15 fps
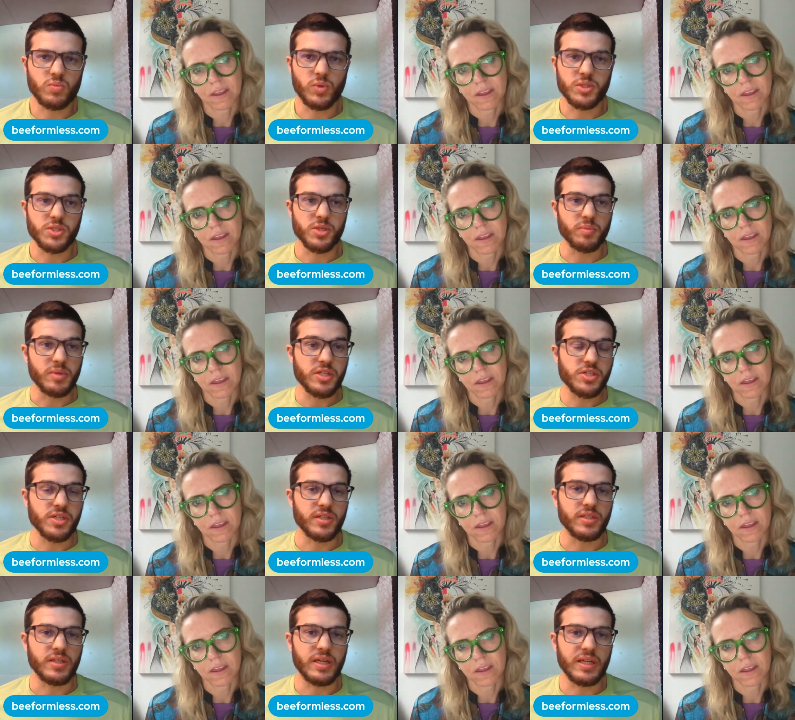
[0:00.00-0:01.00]
Speaker 1: what's your
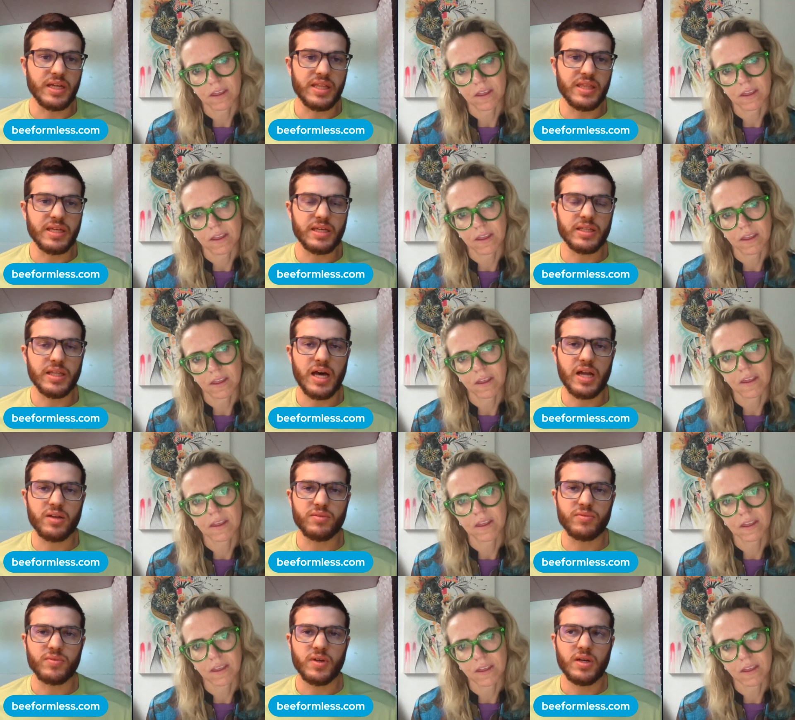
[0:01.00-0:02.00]
mission? And I think a lot
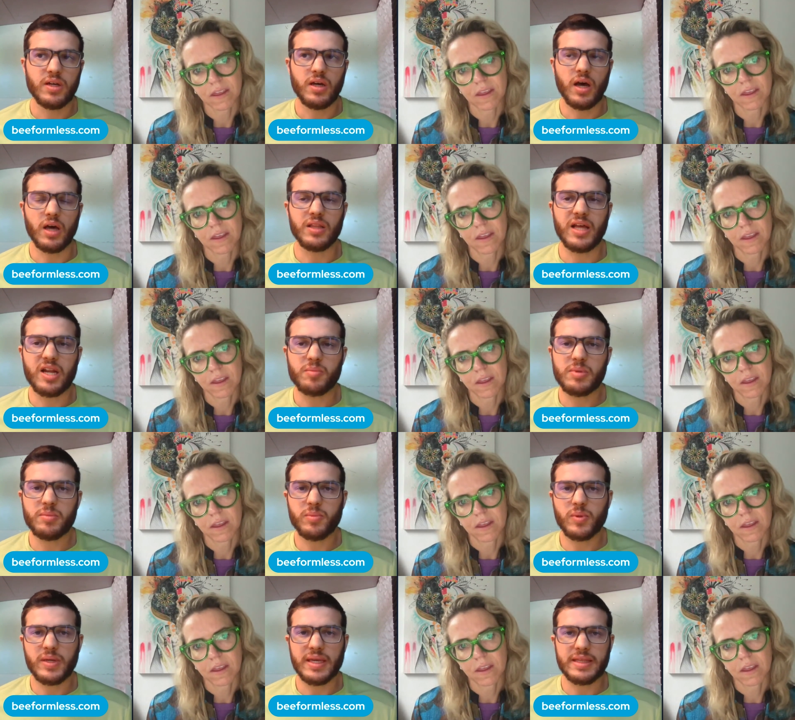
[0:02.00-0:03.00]
of a lot of
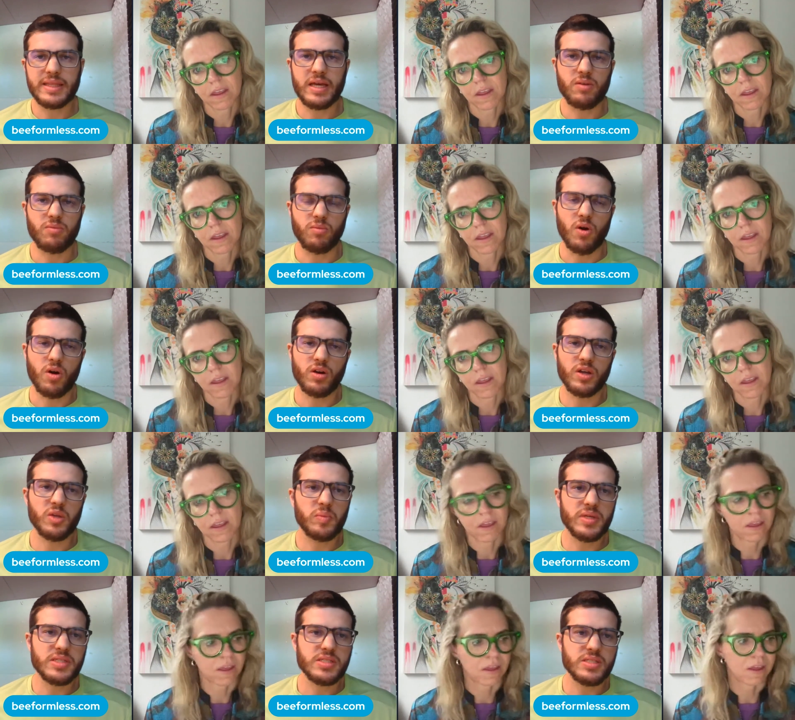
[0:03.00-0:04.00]
people get that wrong in
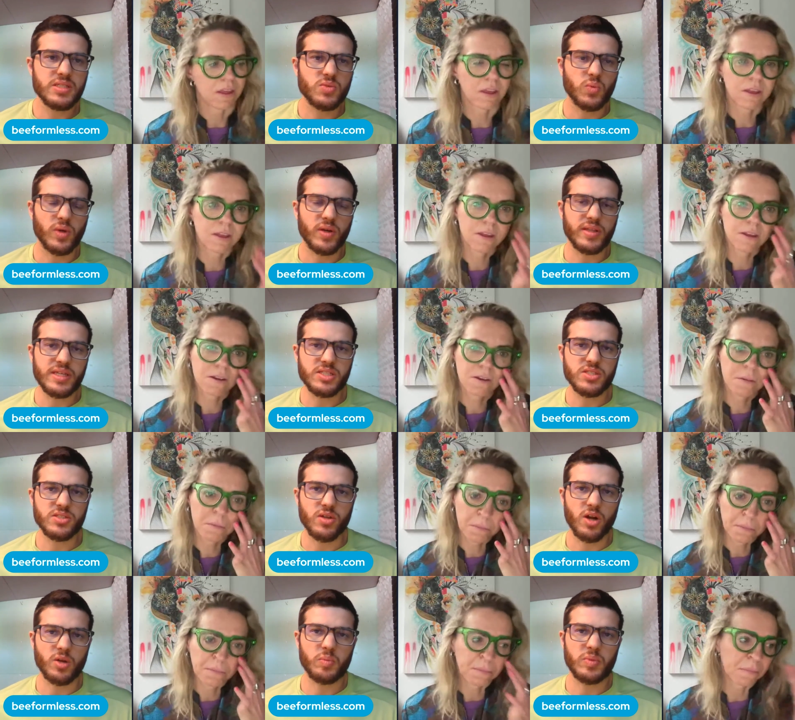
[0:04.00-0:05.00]
business where they
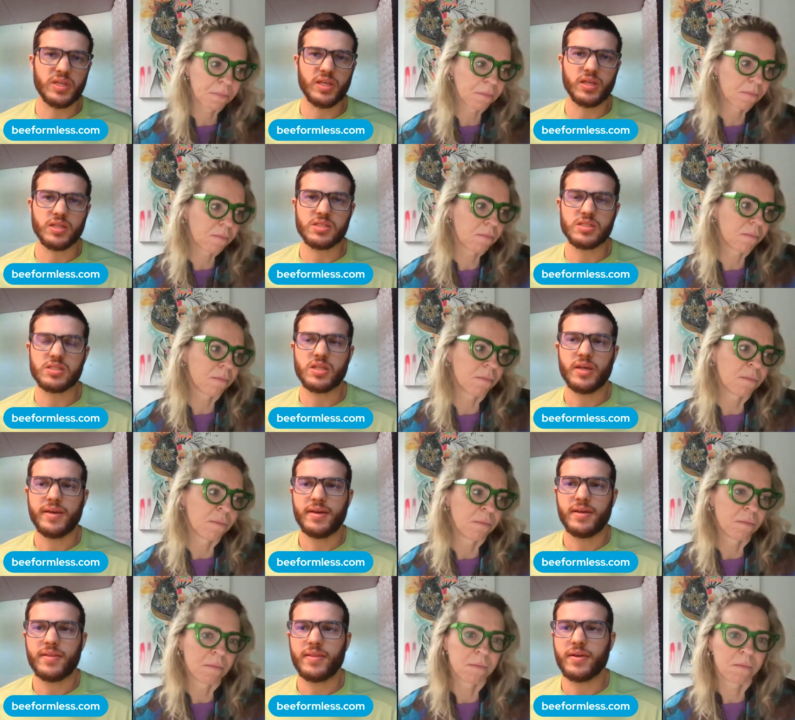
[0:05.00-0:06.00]
start because
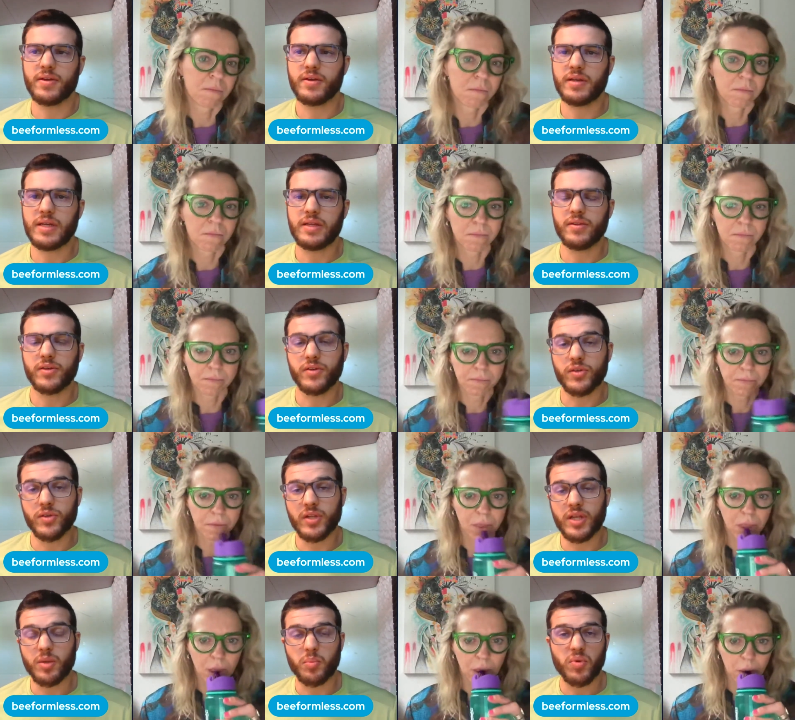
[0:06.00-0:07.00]
they're either good
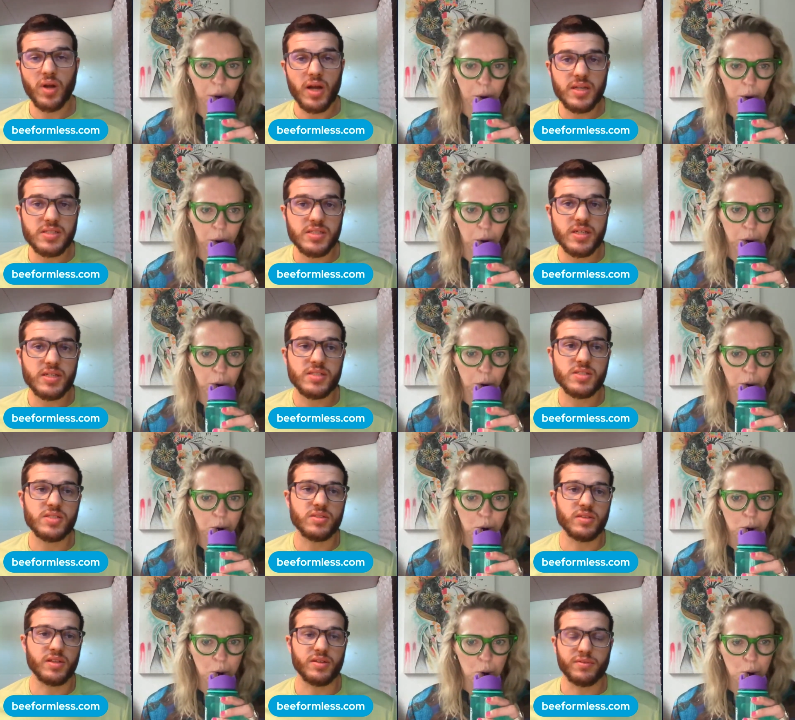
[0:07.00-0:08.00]
at a process,
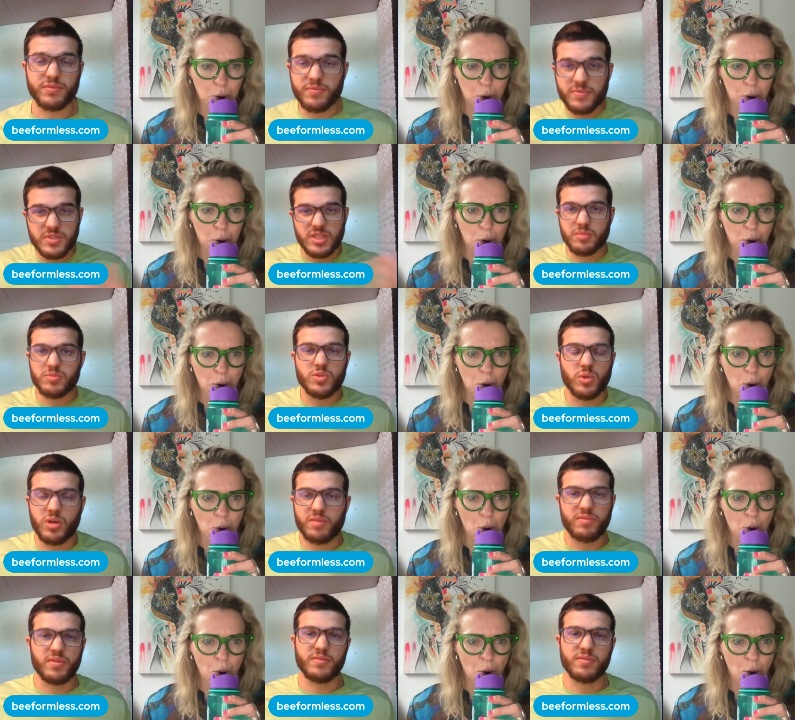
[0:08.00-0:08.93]
uh, some sort of the